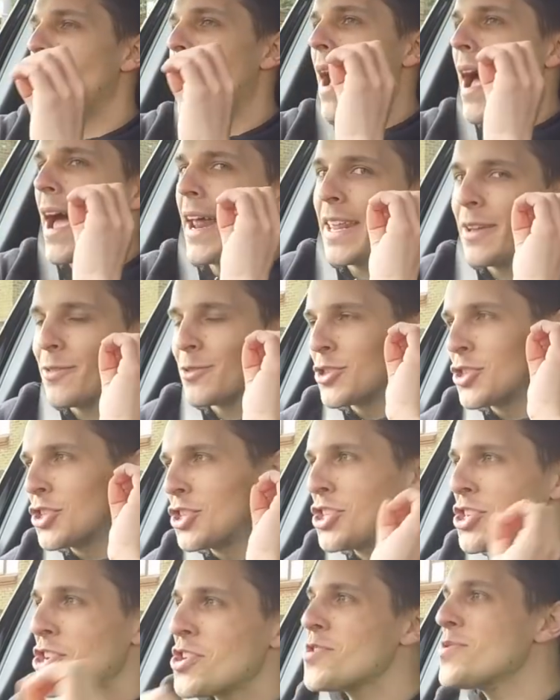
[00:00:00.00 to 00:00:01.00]
and it was
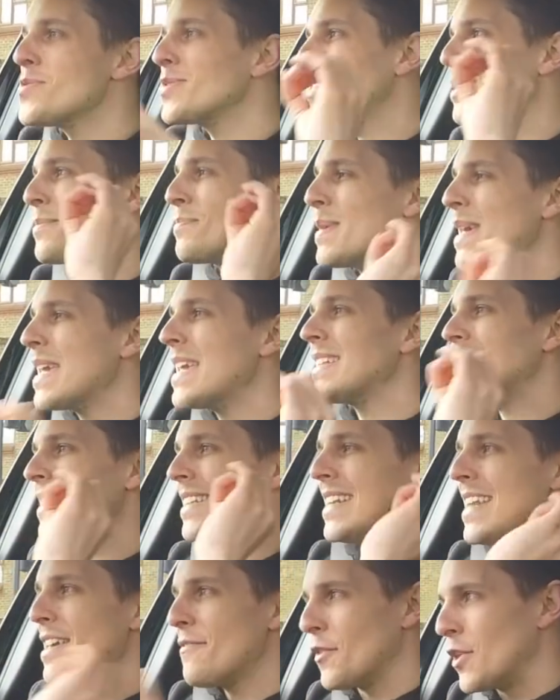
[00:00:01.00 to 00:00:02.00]
due to be
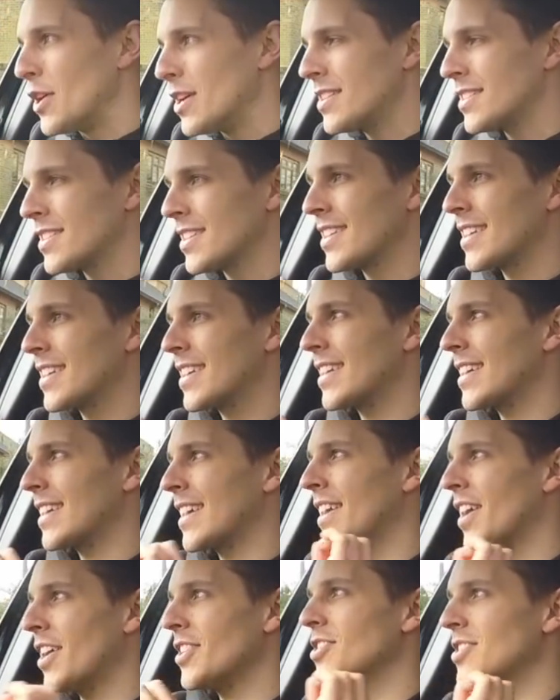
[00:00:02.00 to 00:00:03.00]
delivered.
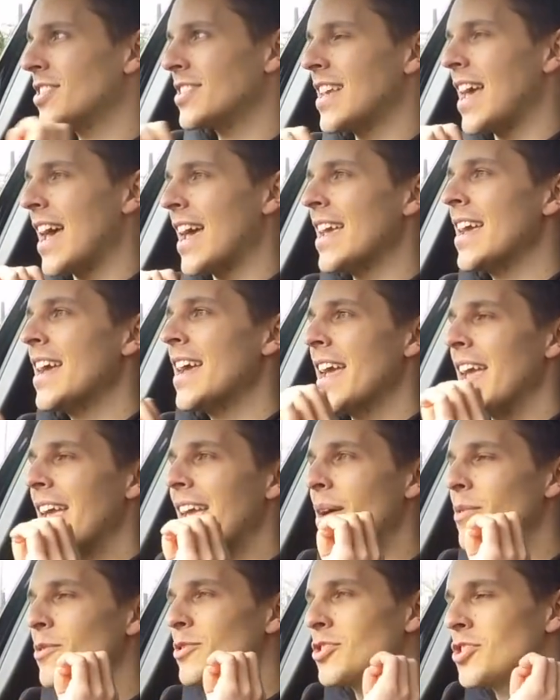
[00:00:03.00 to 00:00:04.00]
Can I just say,
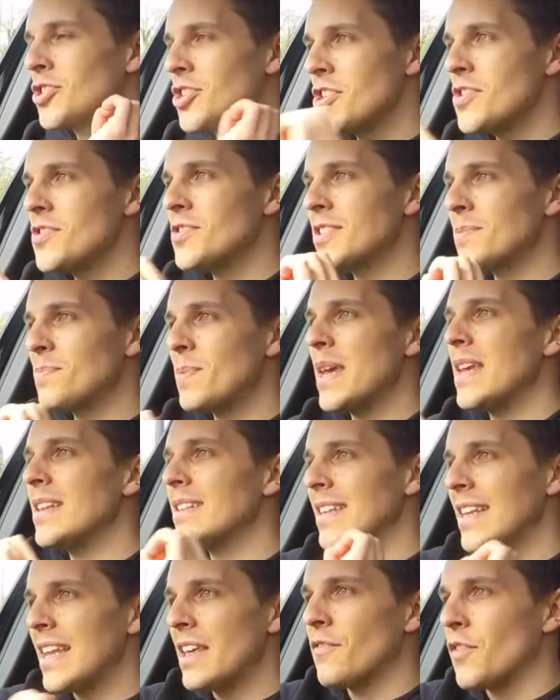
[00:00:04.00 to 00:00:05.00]
it was due to be
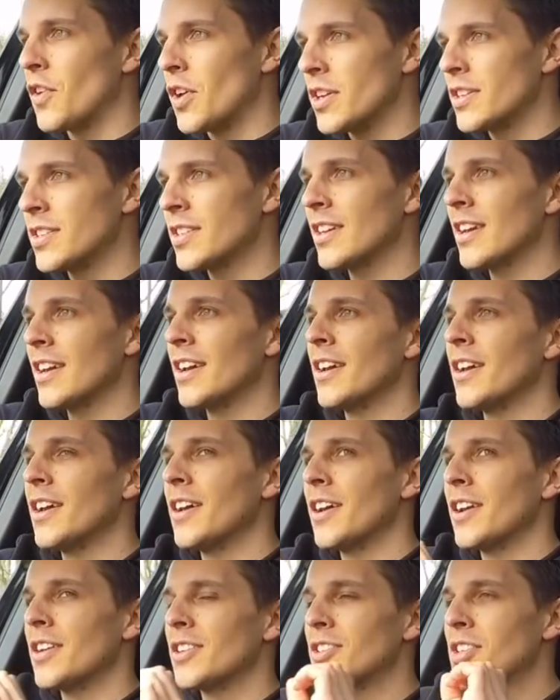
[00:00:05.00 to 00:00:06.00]
delivered
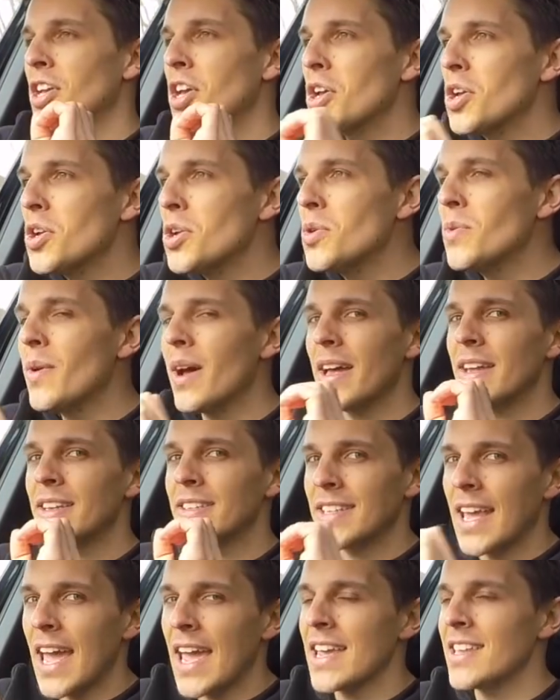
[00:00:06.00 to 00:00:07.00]
2
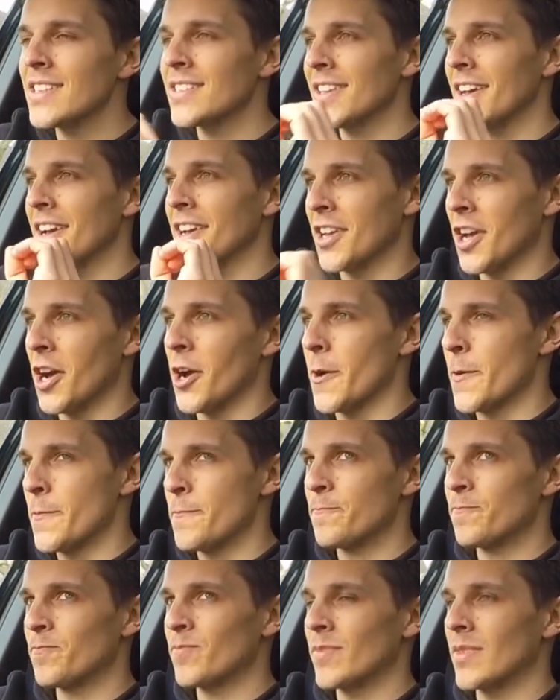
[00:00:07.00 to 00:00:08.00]
days ago.
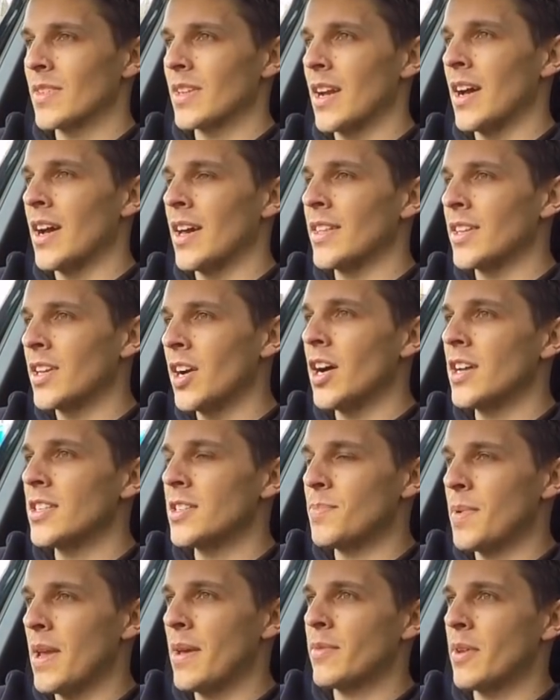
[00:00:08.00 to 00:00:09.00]
The guys
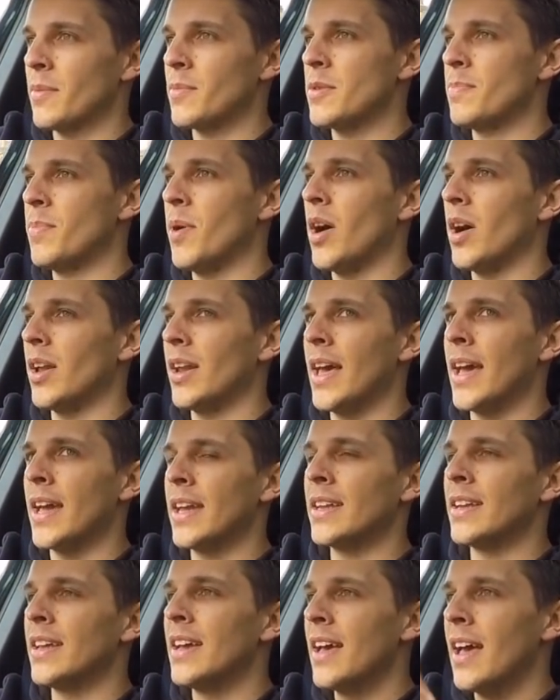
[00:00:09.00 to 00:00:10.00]
at BMW Park
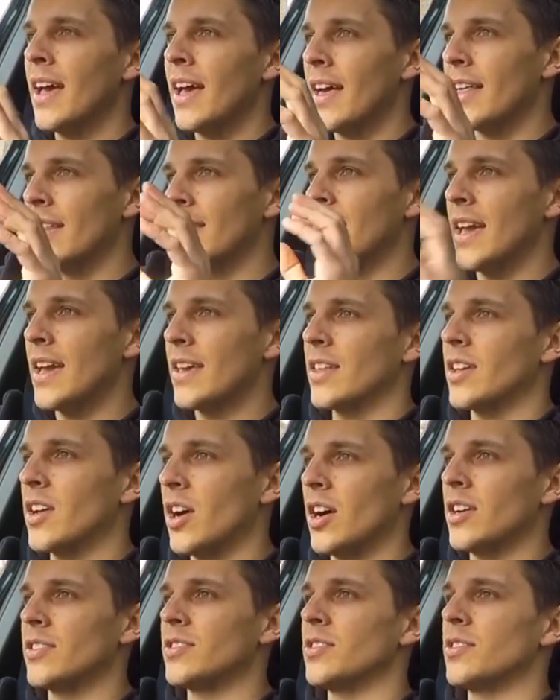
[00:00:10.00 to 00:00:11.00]
Lane, they're the
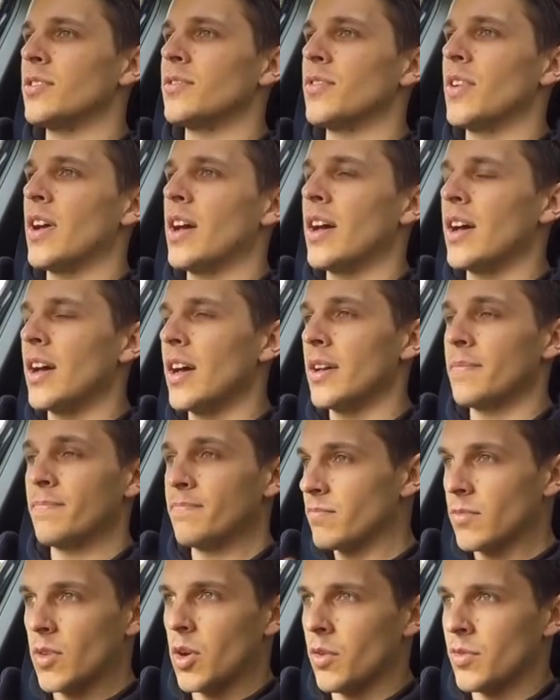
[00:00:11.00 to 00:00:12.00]
guys who've
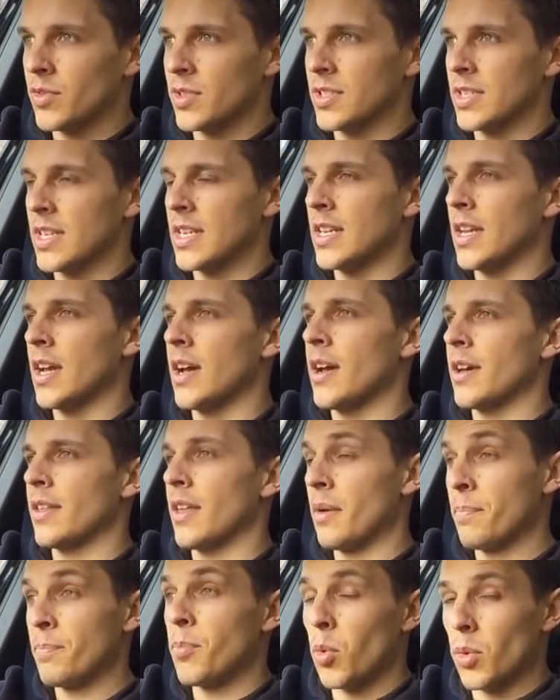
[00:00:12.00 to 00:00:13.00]
obviously
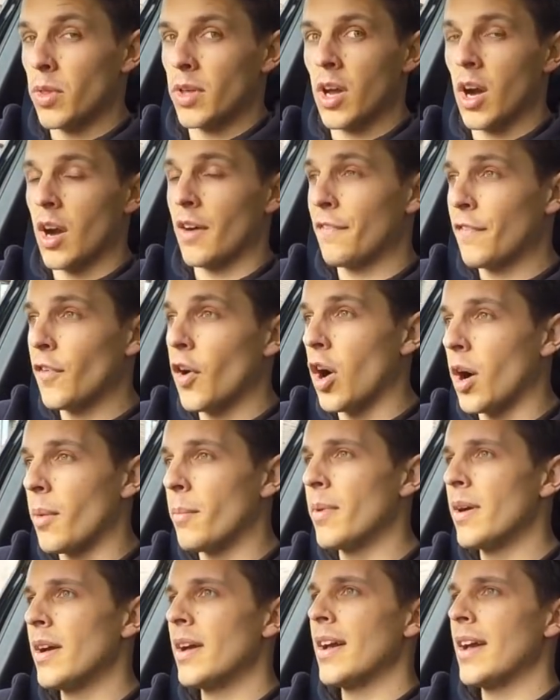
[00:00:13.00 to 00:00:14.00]
I bought the car
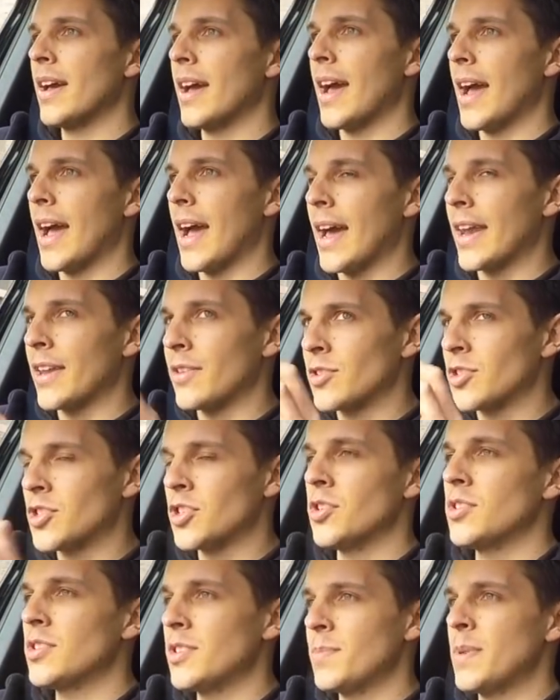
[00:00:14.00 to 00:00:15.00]
from, and it was
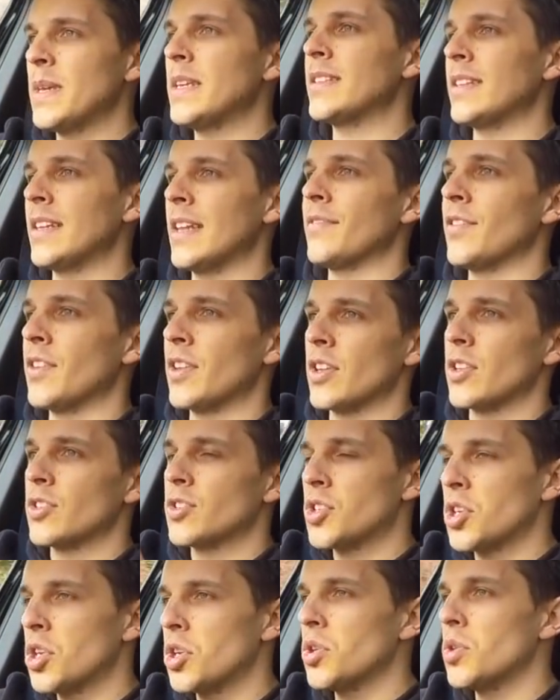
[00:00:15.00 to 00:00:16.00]
due to be delivered
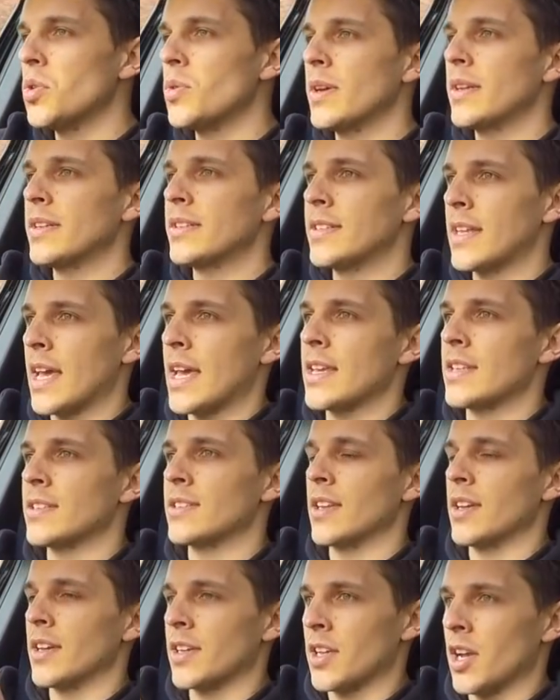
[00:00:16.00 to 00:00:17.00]
2 days
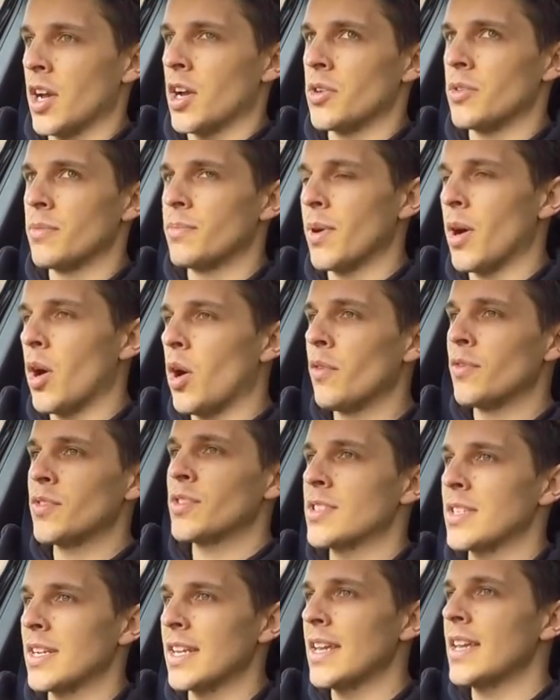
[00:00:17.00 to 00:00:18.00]
ago. But
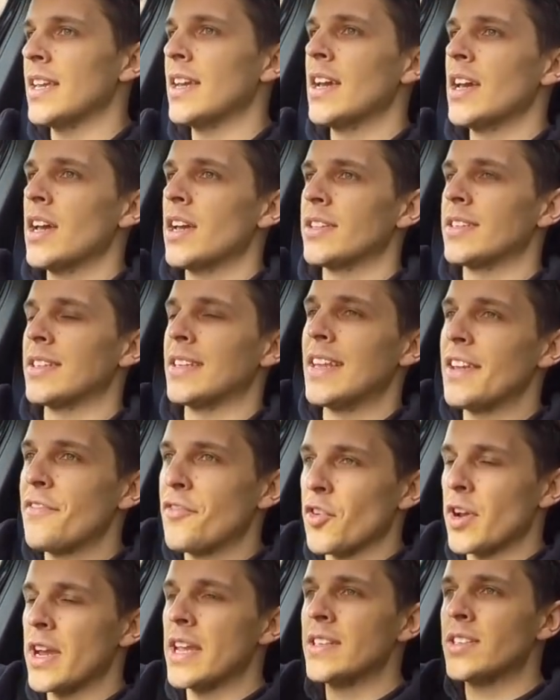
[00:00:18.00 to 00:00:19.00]
obviously
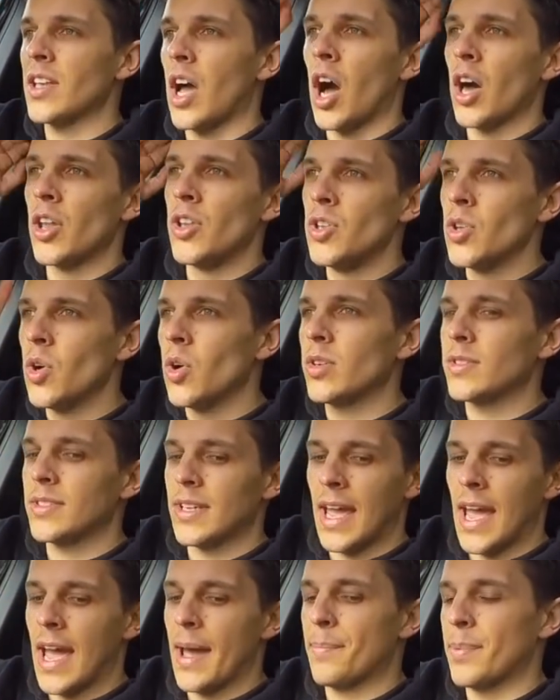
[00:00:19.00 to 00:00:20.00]
deliveries are not
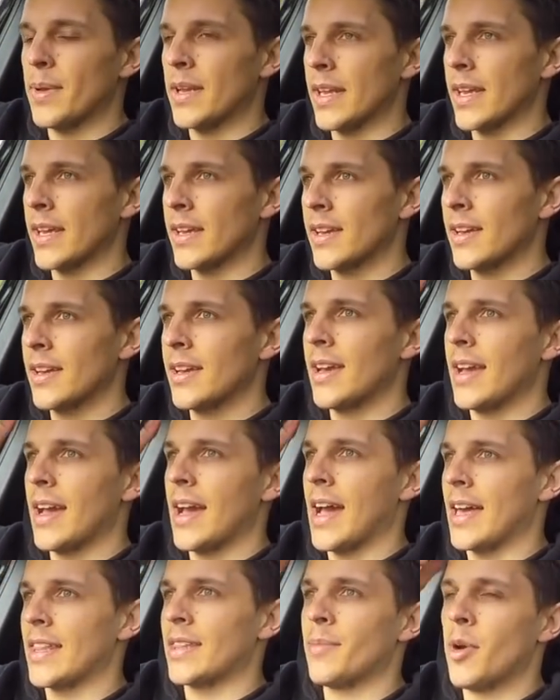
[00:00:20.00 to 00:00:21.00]
happening
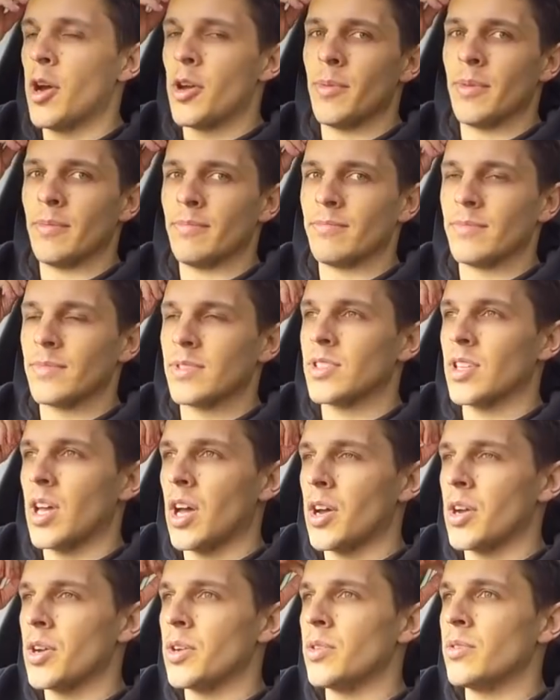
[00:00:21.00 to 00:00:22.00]
at the moment,
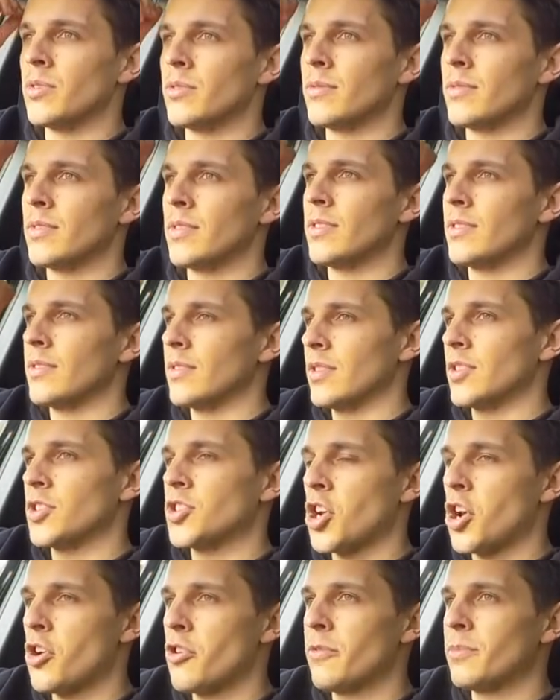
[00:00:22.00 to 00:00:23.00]
so
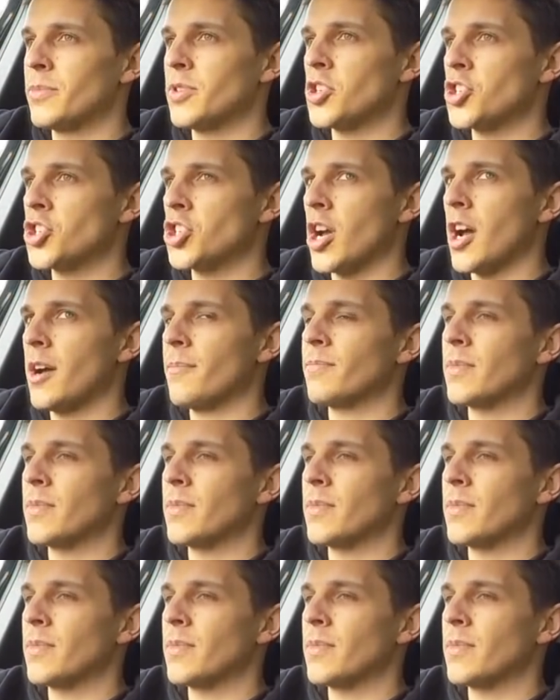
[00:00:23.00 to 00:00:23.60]
showrooms are shut